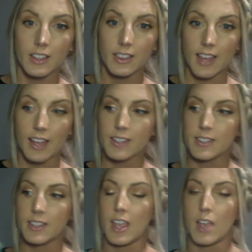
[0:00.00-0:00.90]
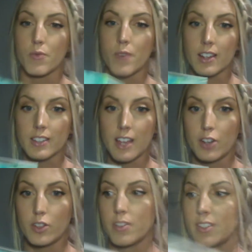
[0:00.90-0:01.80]
That is a
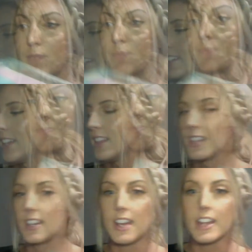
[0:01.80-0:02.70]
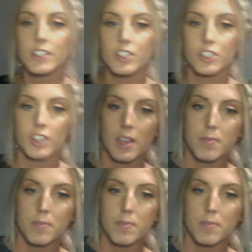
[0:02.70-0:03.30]
rectangular prism. The next shape